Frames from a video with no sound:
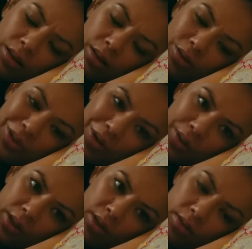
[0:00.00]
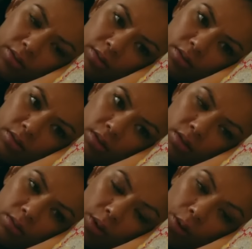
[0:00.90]
I don't know. I just
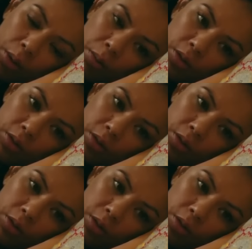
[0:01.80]
broke up with